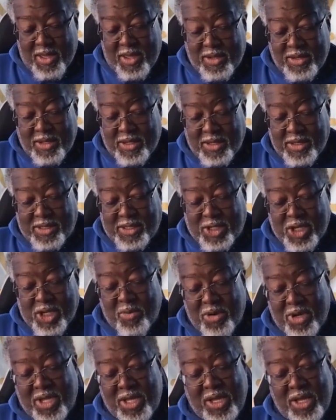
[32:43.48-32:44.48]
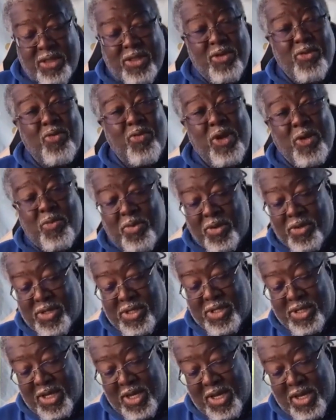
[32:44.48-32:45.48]
And in the summer heat, the
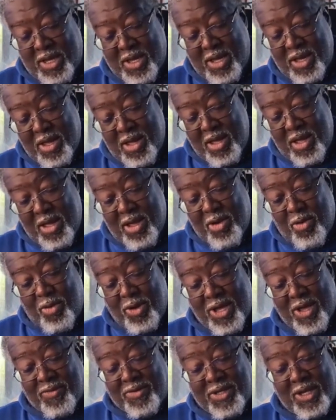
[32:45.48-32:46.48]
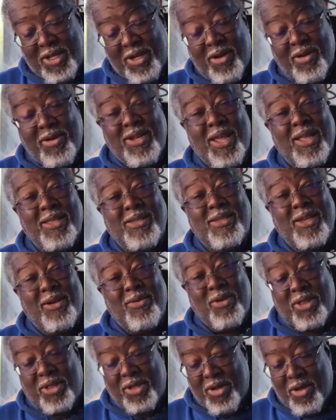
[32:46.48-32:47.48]
reapers say, we have seen her
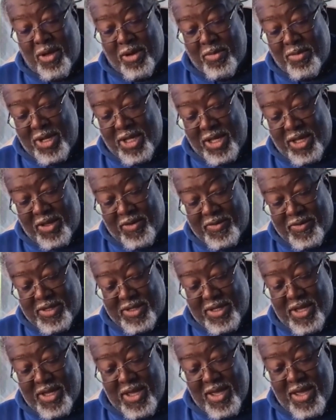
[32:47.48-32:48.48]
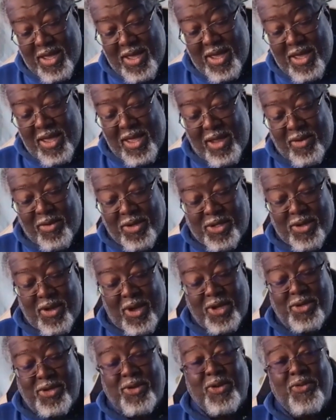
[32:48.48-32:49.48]
dancing with the autumn leaves, and we
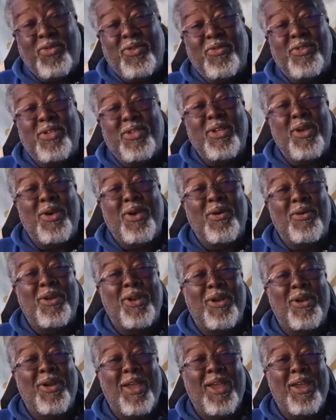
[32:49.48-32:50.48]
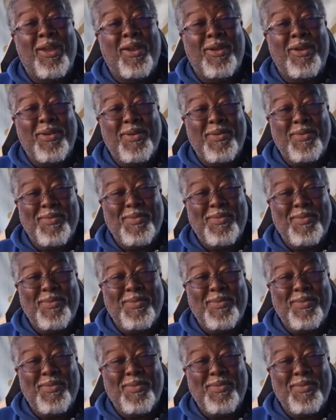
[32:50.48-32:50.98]
saw a drift of snow in her hair.